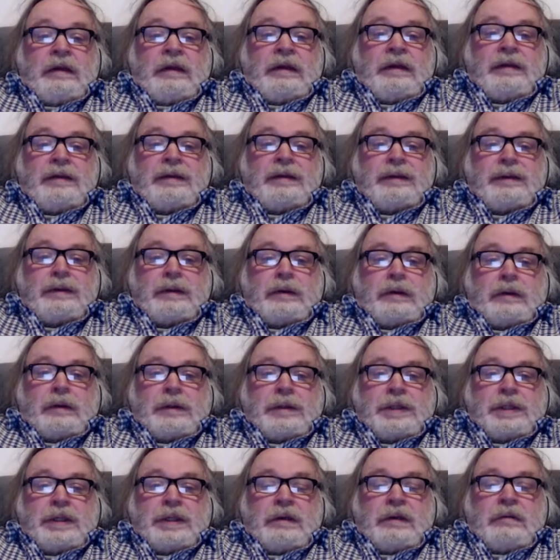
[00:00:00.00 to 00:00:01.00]
and
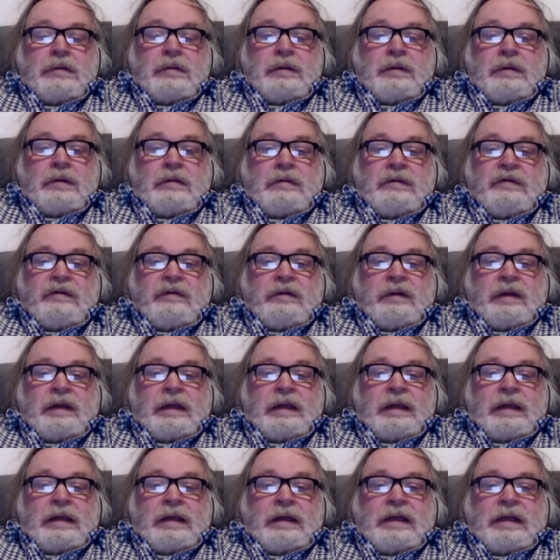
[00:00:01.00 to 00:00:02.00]
not
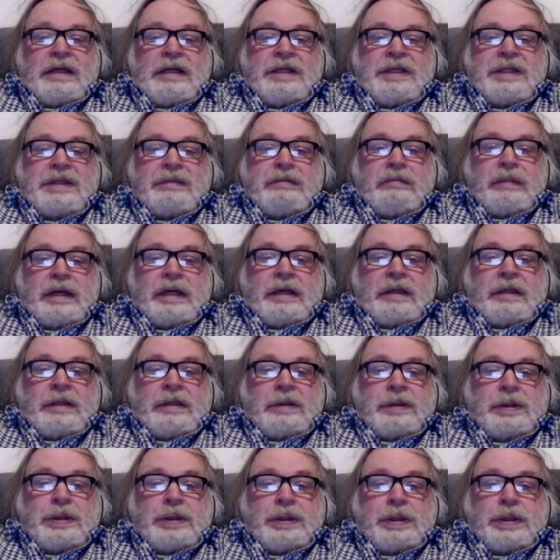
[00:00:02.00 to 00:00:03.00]
as
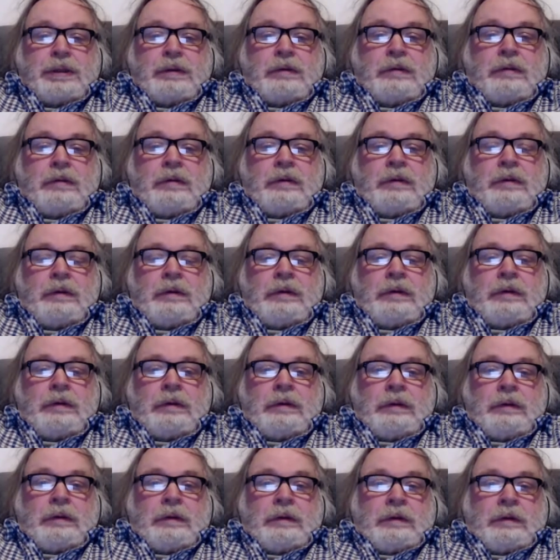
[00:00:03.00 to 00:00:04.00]
much
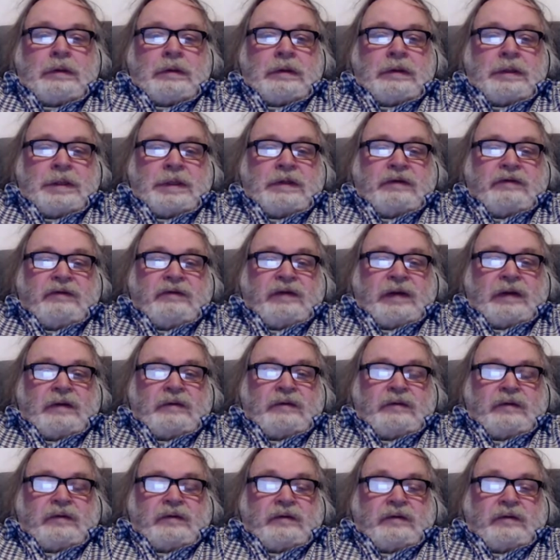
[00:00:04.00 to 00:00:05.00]
as the
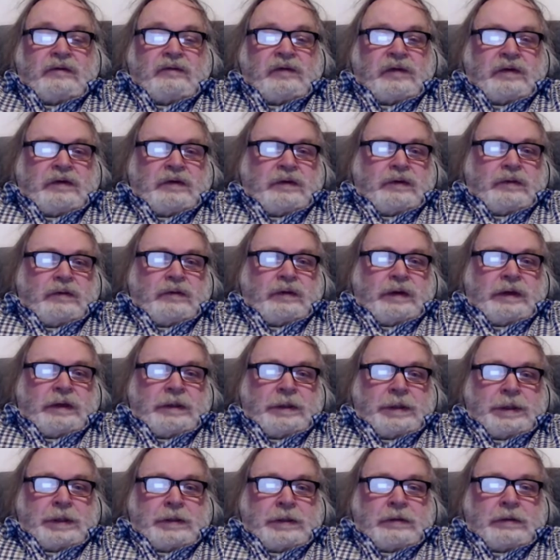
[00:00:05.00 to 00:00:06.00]
founder of a new
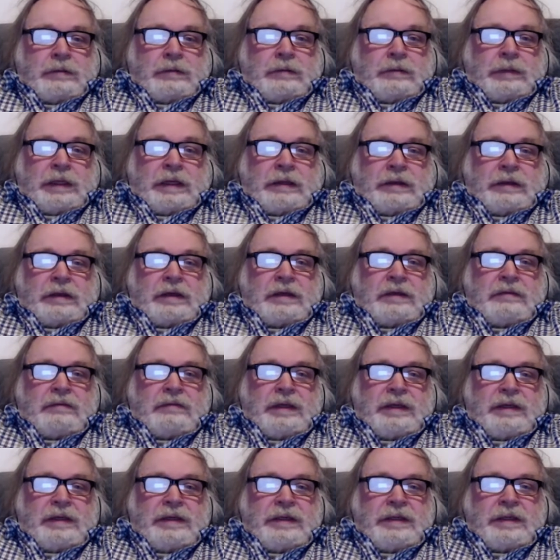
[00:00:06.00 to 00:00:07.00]
religion. That
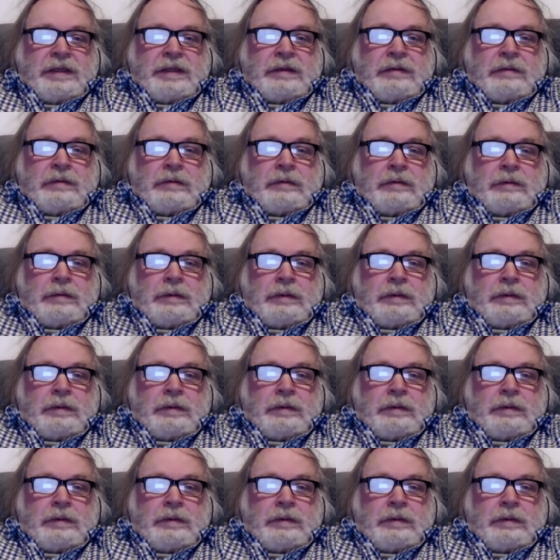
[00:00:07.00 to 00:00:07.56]
came later.